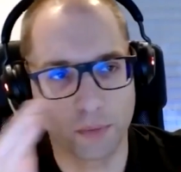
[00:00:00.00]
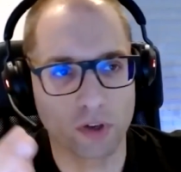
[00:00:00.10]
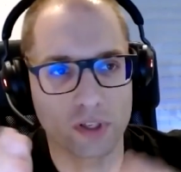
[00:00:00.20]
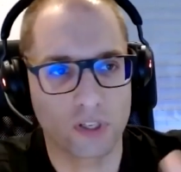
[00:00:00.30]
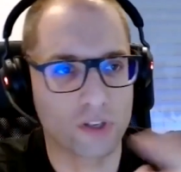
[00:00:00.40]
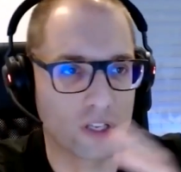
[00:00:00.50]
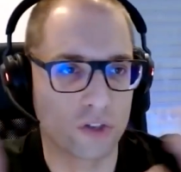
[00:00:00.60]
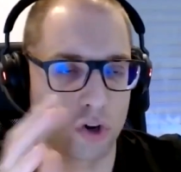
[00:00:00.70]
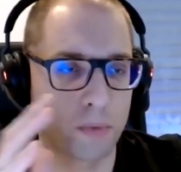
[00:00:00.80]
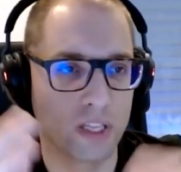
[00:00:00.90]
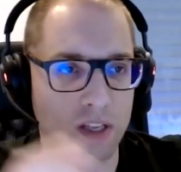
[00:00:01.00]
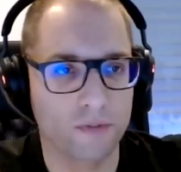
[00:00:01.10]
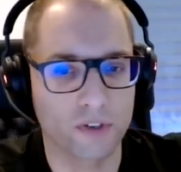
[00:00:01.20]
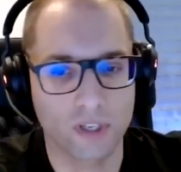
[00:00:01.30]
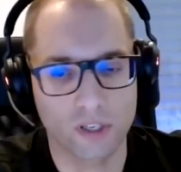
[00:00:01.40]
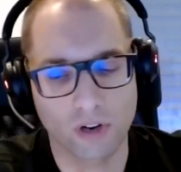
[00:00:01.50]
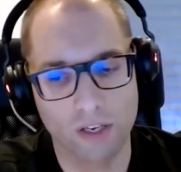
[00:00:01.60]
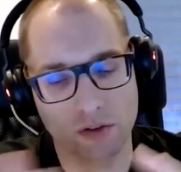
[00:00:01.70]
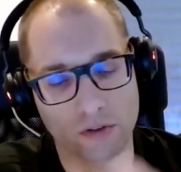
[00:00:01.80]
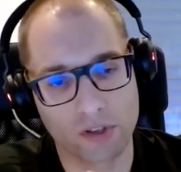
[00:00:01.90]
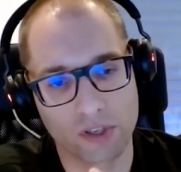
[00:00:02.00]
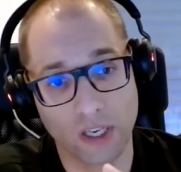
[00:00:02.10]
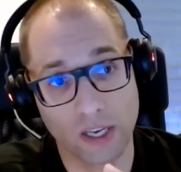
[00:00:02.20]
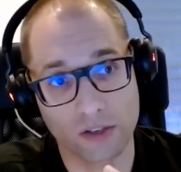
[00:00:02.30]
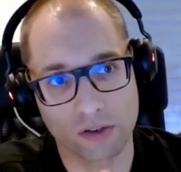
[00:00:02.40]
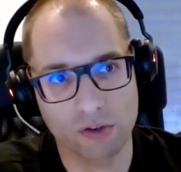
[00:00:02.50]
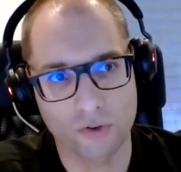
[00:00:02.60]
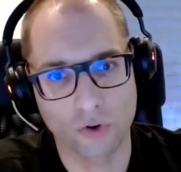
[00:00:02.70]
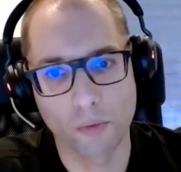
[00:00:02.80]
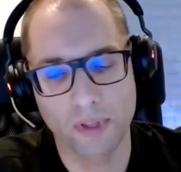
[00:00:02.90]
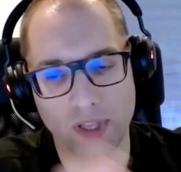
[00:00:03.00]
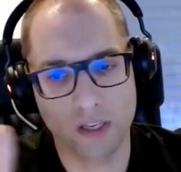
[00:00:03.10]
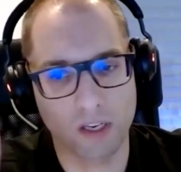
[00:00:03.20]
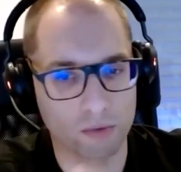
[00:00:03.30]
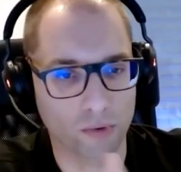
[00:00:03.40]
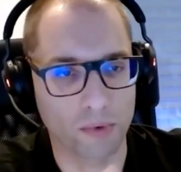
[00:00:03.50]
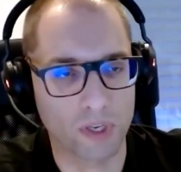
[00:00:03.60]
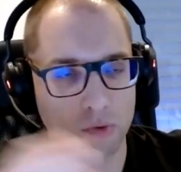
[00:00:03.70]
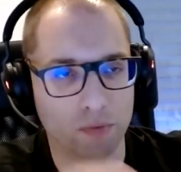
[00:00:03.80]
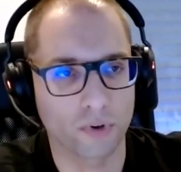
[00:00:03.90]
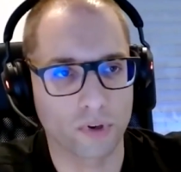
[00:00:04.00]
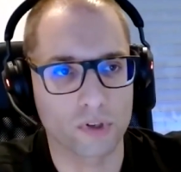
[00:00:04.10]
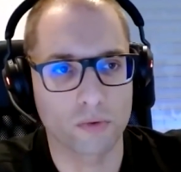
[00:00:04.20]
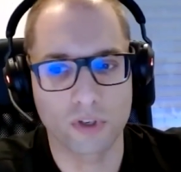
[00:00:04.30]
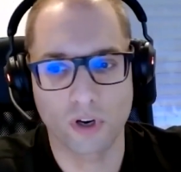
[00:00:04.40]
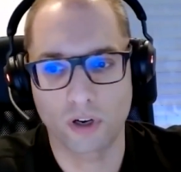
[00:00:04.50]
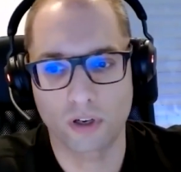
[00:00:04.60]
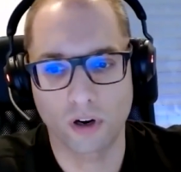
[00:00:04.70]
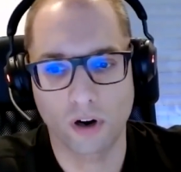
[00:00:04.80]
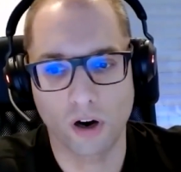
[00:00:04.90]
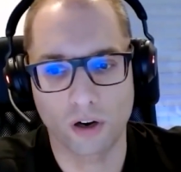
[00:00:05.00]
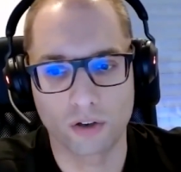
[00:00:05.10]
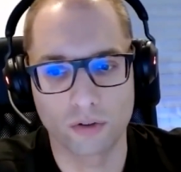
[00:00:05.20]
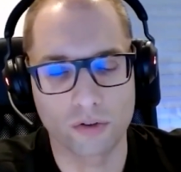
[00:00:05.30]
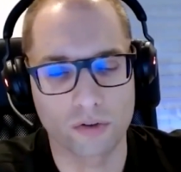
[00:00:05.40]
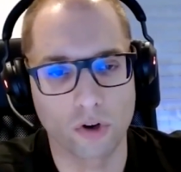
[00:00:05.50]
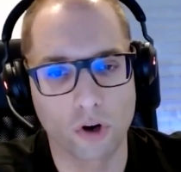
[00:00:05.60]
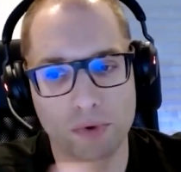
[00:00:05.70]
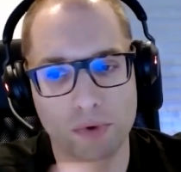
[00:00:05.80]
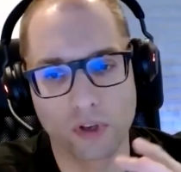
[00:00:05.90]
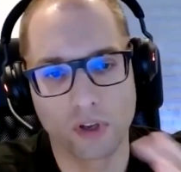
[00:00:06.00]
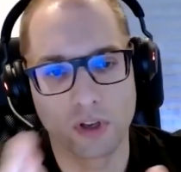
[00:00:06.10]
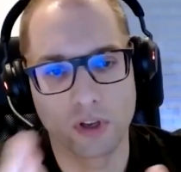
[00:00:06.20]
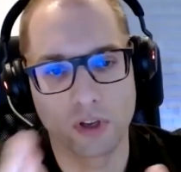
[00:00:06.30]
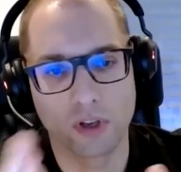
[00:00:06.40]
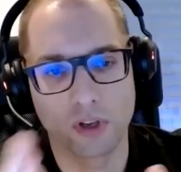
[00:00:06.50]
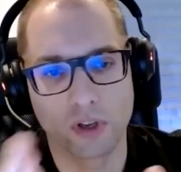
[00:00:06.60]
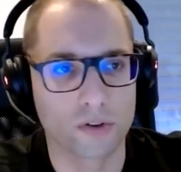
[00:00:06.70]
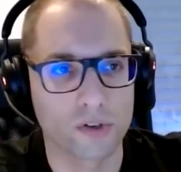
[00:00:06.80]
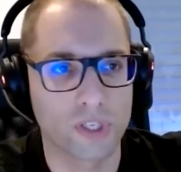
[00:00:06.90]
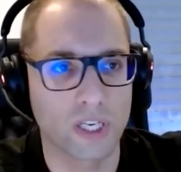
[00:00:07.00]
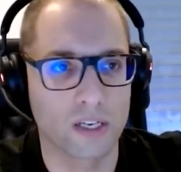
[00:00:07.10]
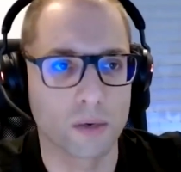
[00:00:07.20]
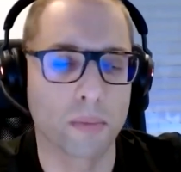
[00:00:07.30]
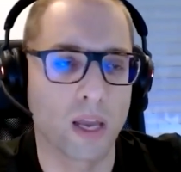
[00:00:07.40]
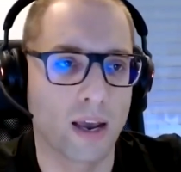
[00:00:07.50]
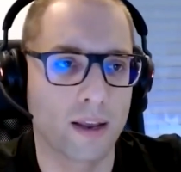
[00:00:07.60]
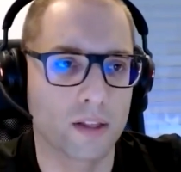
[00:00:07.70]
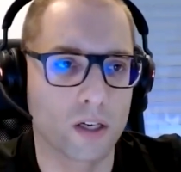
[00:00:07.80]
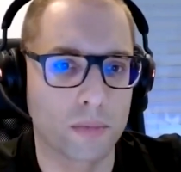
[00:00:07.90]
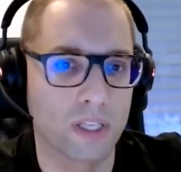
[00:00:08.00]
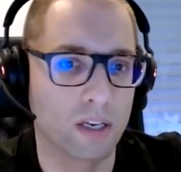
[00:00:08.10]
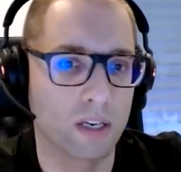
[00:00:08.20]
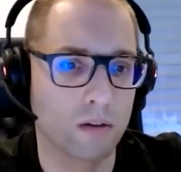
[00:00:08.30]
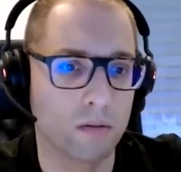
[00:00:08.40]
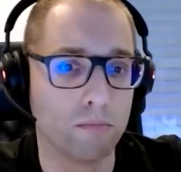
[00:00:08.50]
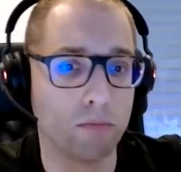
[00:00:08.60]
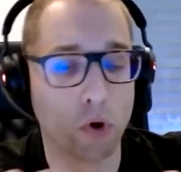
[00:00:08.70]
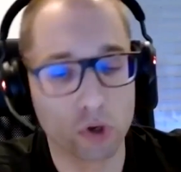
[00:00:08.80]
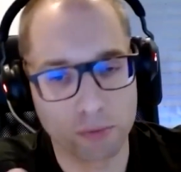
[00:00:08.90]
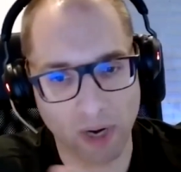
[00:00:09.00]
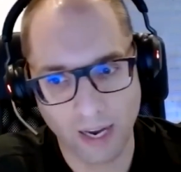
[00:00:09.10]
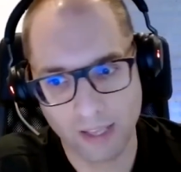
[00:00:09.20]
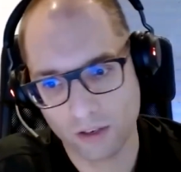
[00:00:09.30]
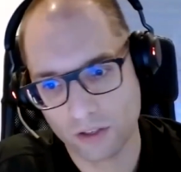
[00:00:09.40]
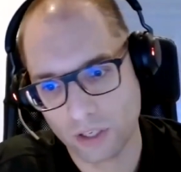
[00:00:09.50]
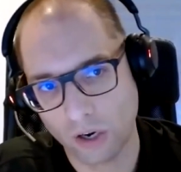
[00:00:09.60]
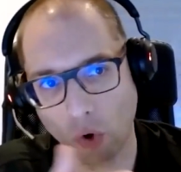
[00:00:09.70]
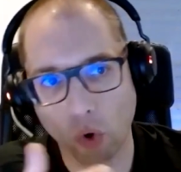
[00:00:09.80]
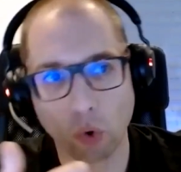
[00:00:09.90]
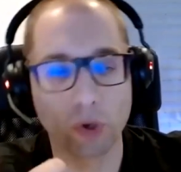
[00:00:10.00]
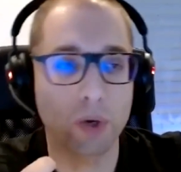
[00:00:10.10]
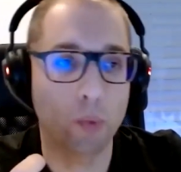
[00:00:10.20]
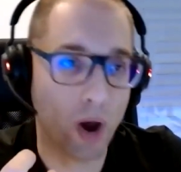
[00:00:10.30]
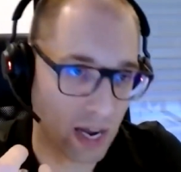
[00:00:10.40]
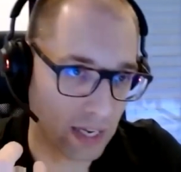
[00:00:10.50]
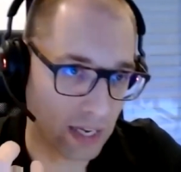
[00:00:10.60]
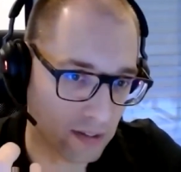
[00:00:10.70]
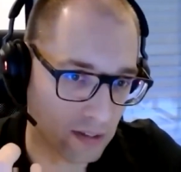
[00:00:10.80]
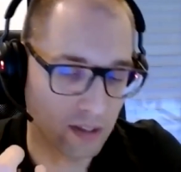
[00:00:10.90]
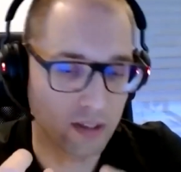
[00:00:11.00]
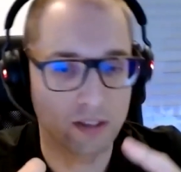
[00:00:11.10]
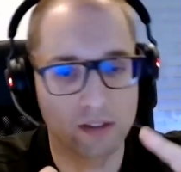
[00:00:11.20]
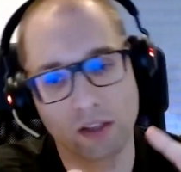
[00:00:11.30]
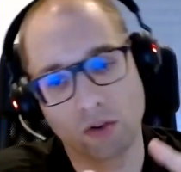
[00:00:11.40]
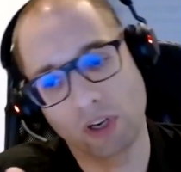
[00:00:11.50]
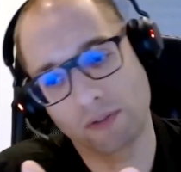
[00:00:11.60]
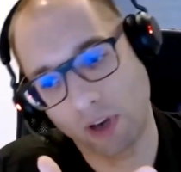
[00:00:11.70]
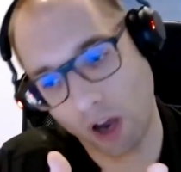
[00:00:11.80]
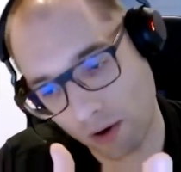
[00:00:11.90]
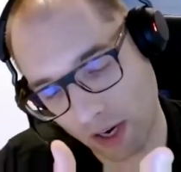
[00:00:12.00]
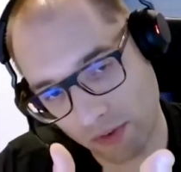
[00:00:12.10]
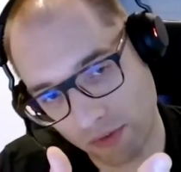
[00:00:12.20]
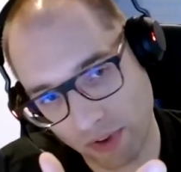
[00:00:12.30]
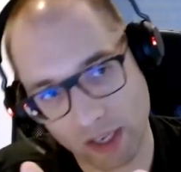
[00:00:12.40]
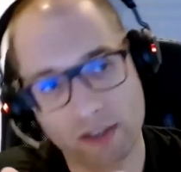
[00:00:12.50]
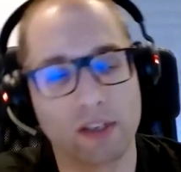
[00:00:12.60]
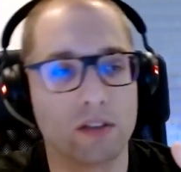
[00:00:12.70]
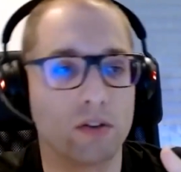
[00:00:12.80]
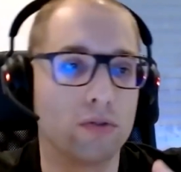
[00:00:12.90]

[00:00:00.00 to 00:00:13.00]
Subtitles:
Because it's so many different things, right? You could see there's a strobe, and then there's probably some products which are good strobes. You could also see it as a blinder, but then most blinders are only white. They don't have an RI effect. They